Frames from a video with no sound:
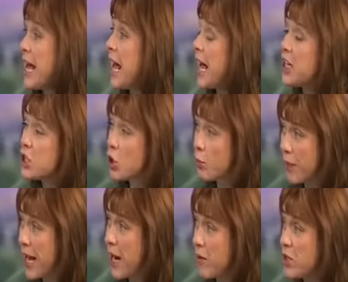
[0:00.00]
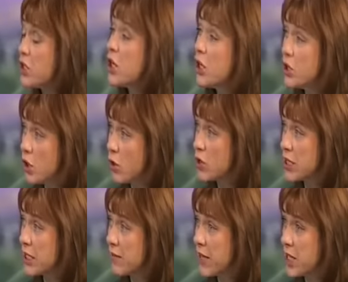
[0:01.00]
and told parents not to
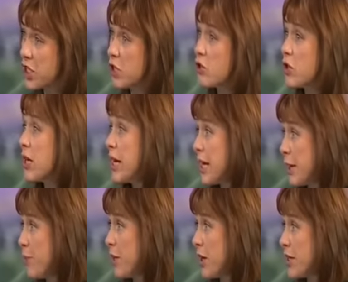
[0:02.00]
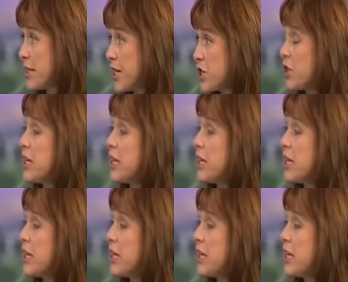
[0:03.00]
give their children immunisation,